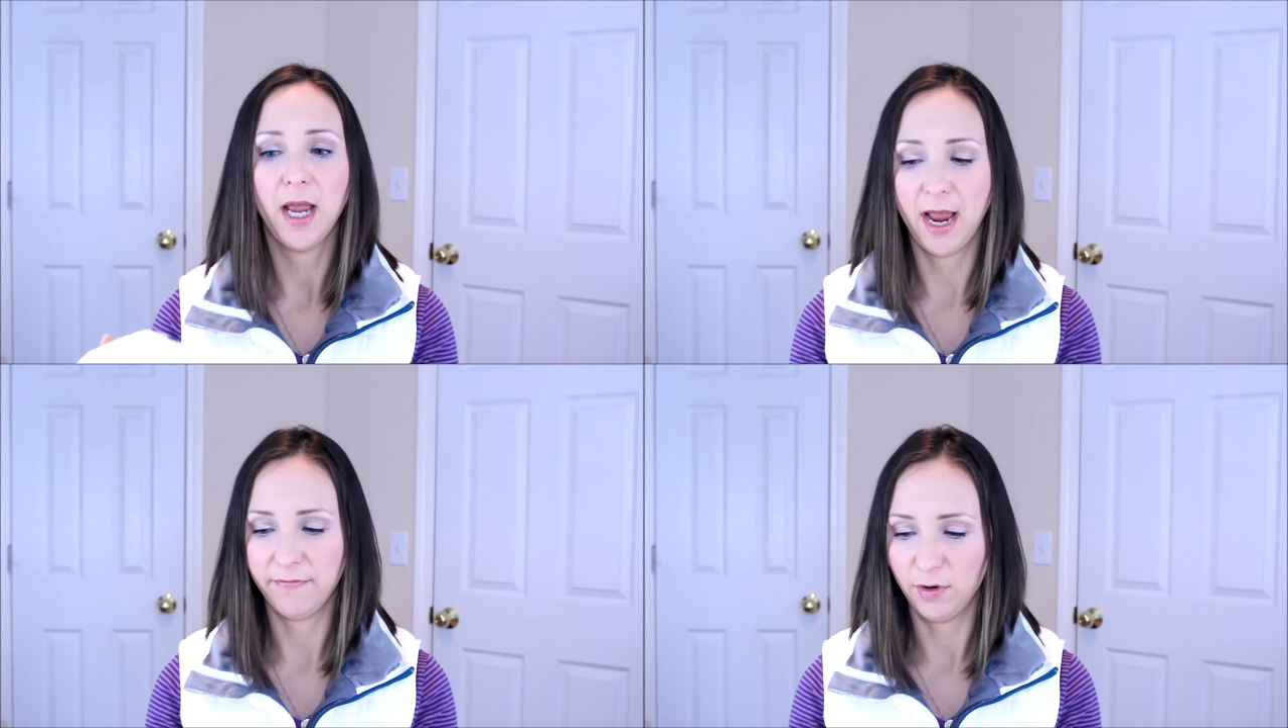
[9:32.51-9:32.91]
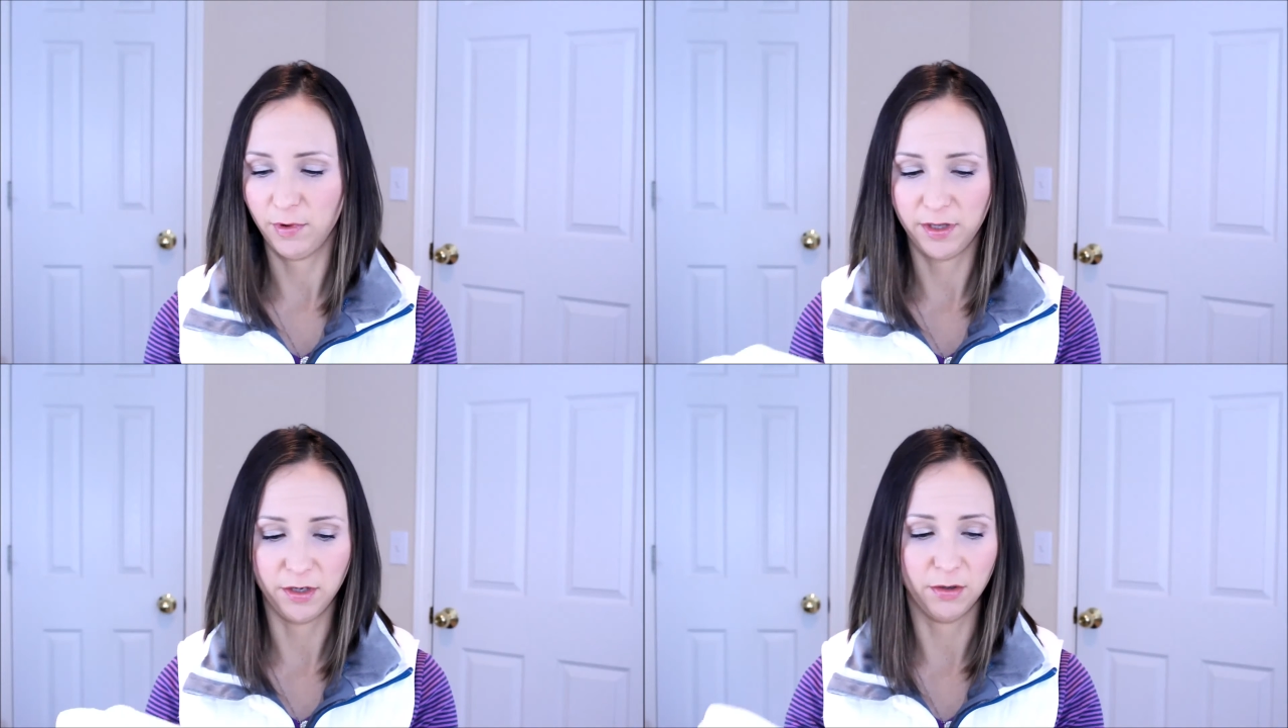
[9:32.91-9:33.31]
Have it
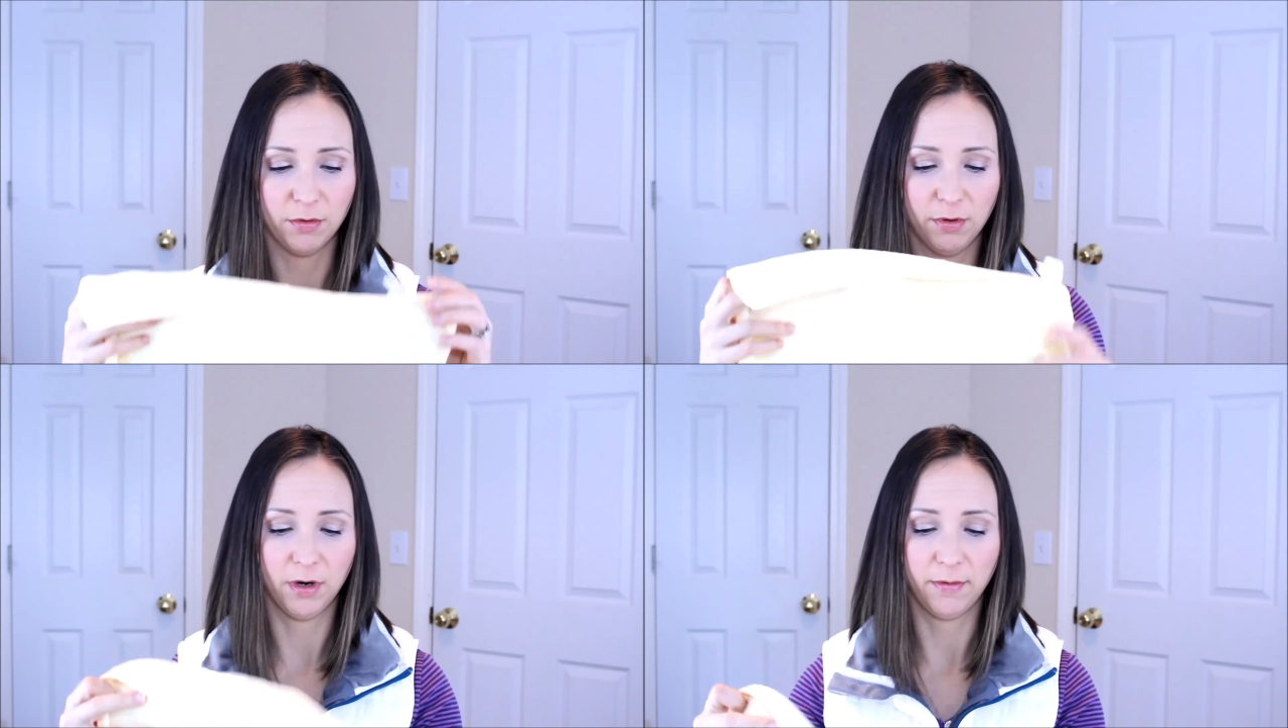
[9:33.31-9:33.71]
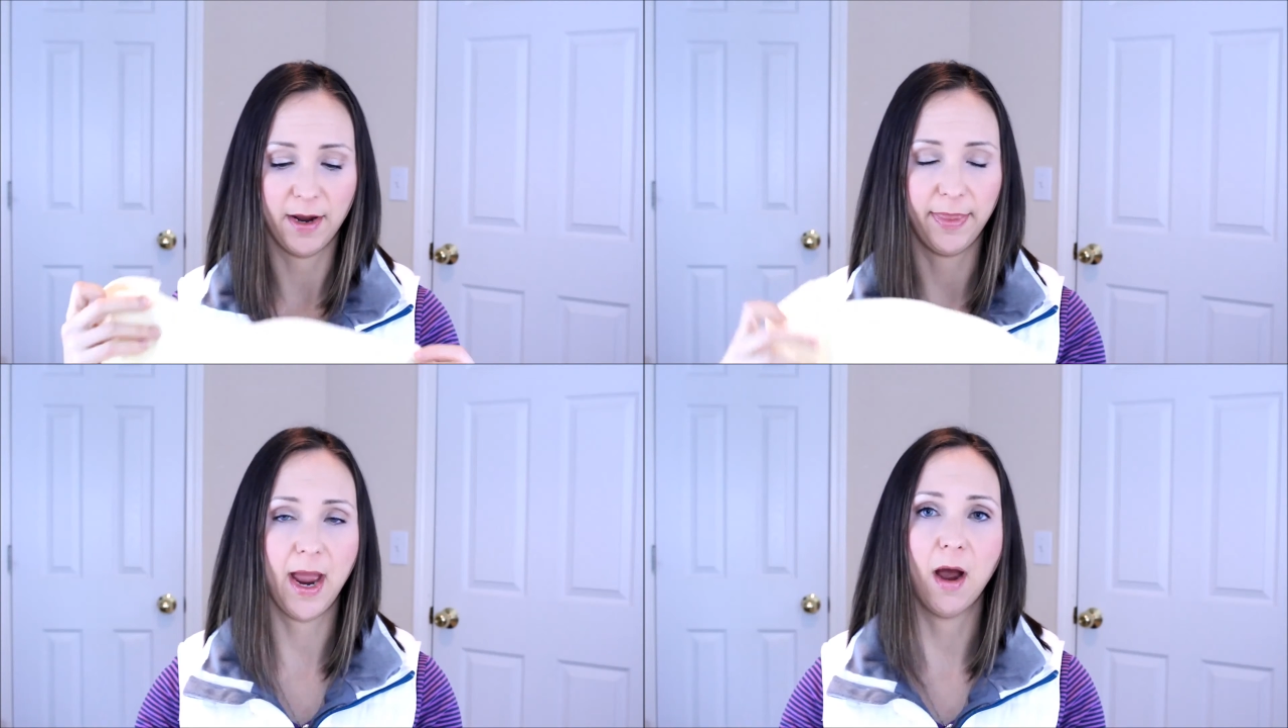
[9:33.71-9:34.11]
with you
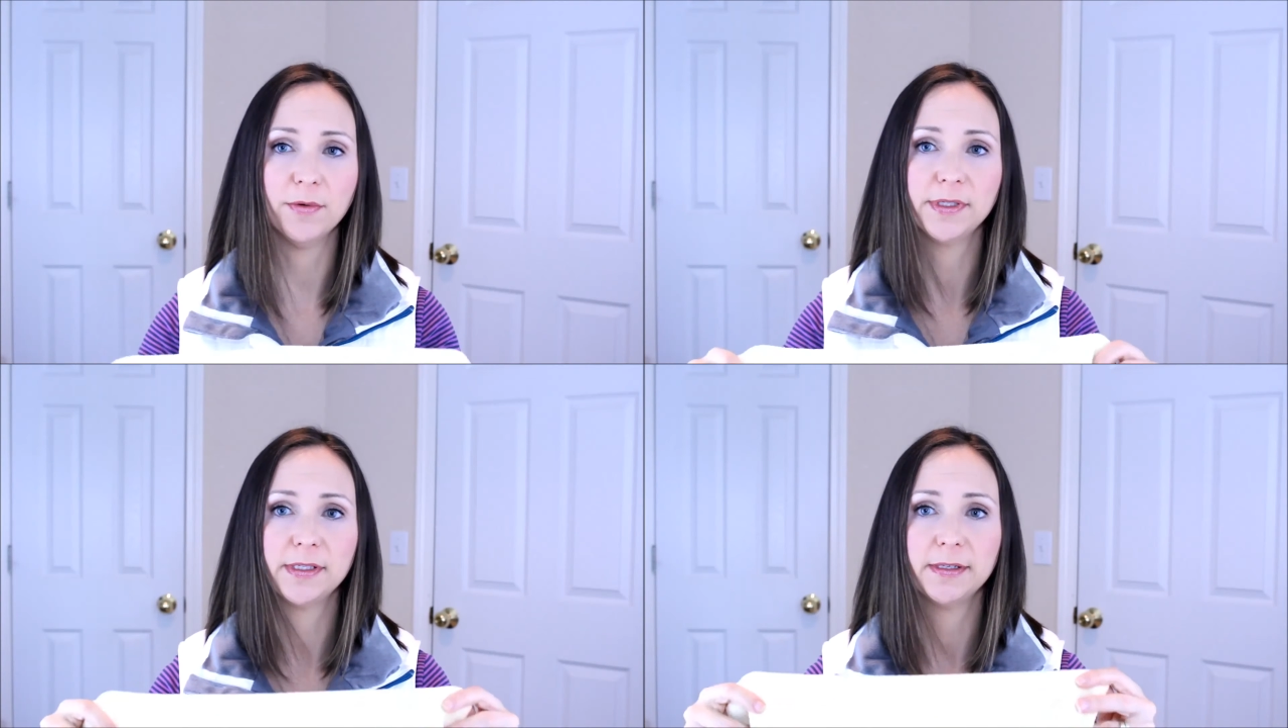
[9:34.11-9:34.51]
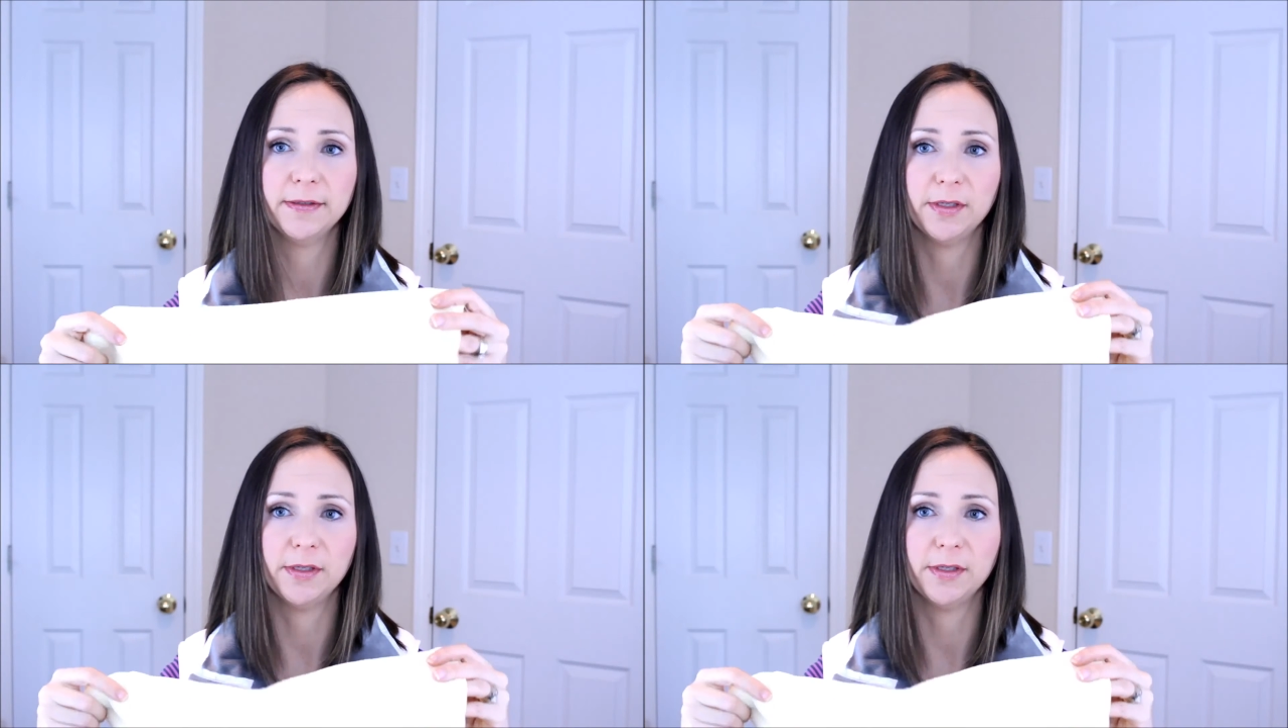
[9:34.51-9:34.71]
around the house.